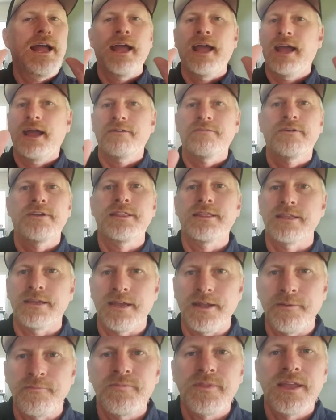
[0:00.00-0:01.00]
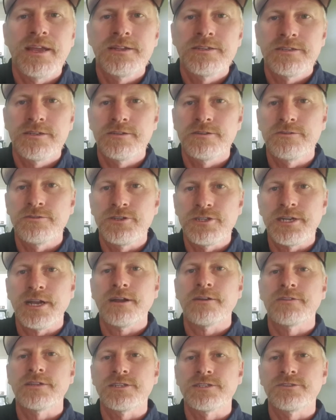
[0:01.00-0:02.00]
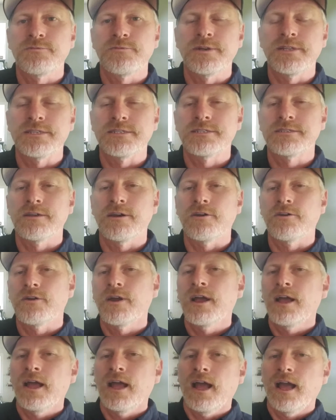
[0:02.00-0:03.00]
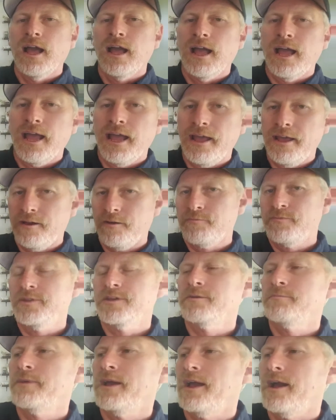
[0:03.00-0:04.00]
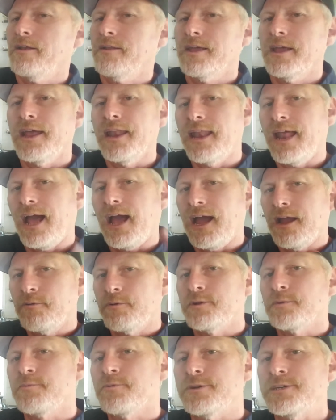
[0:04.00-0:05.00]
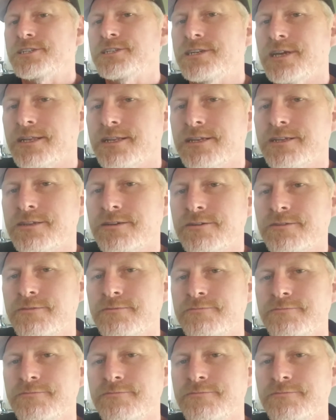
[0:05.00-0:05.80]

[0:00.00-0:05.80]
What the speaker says: everything to share this with. So help them out, and I would appreciate it too.